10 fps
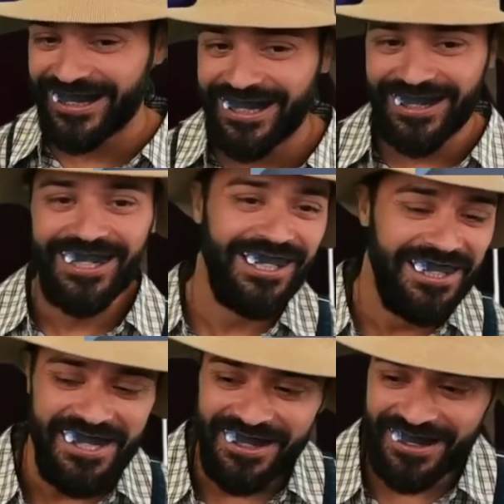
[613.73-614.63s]
the,
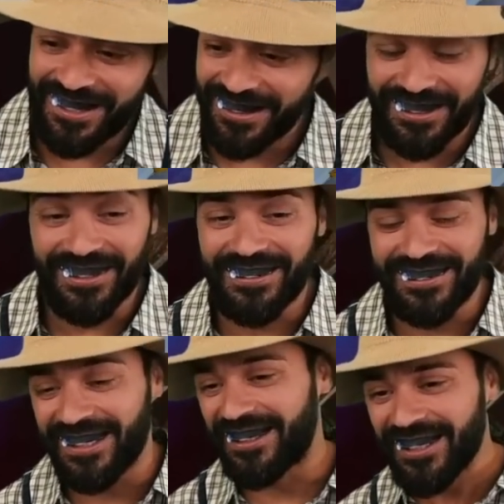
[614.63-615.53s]
the the
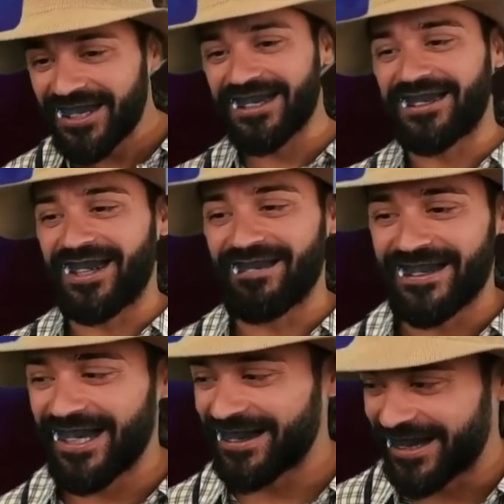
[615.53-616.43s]
the good entertainment
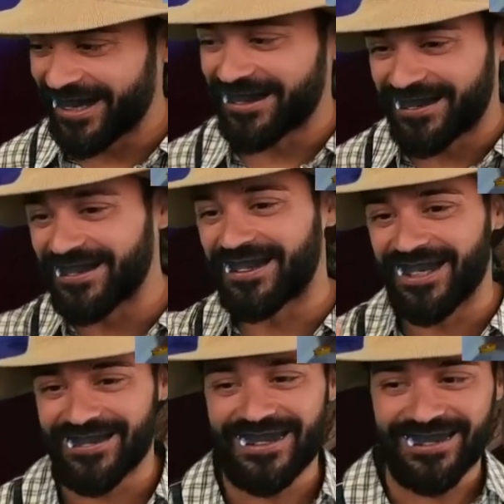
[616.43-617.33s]
tonight. You're getting two
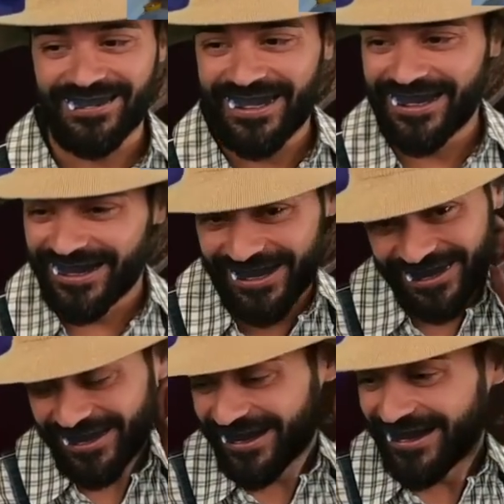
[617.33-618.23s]
cosplays in one.
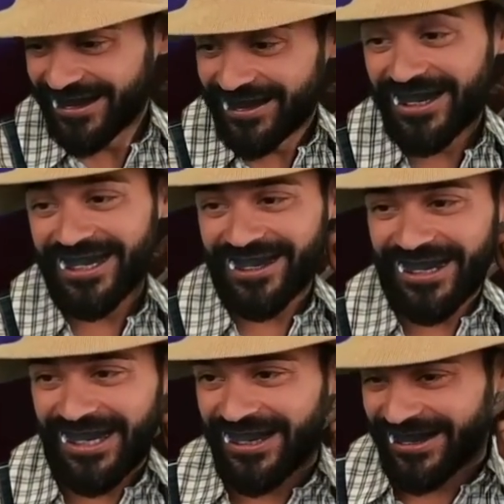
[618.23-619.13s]
Like you're getting it
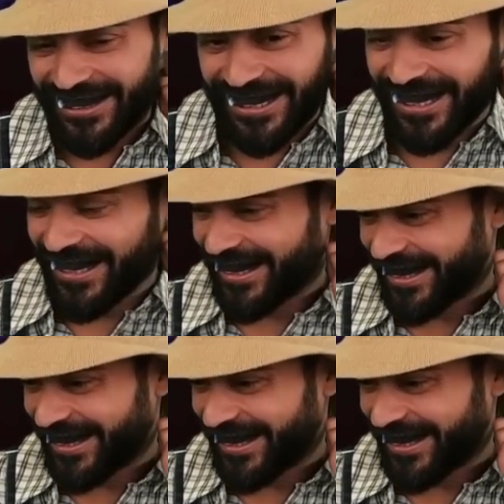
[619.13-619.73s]
all. Shit.